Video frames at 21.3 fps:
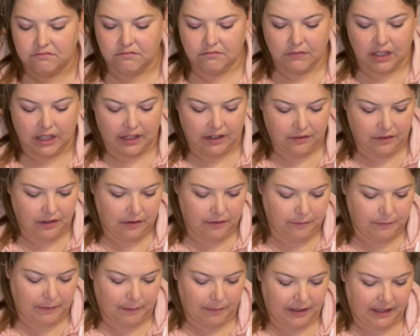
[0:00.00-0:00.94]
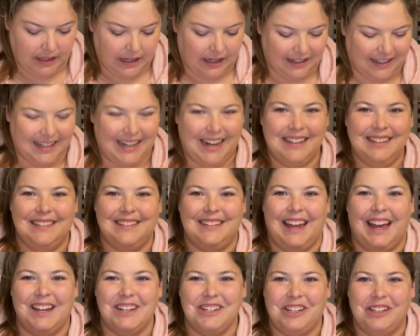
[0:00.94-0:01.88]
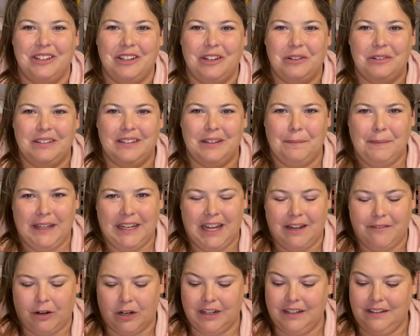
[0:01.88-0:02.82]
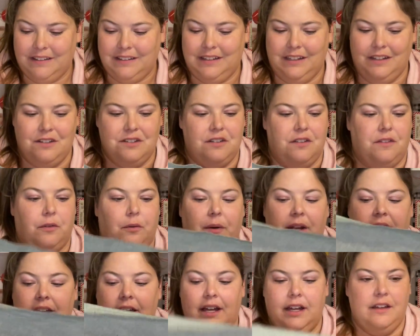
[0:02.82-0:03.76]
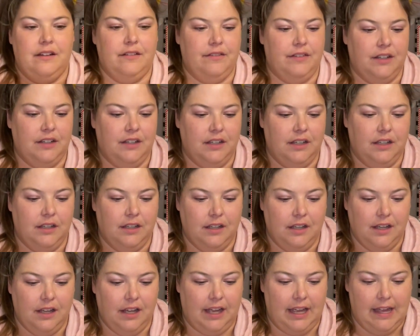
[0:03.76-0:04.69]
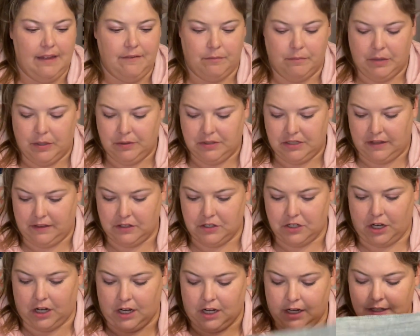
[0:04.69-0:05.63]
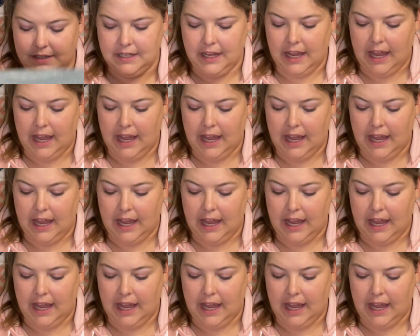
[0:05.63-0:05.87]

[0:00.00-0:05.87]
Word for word: I don't know if maybe, can I stash unload something I've already stitched three of? I have most of the charts.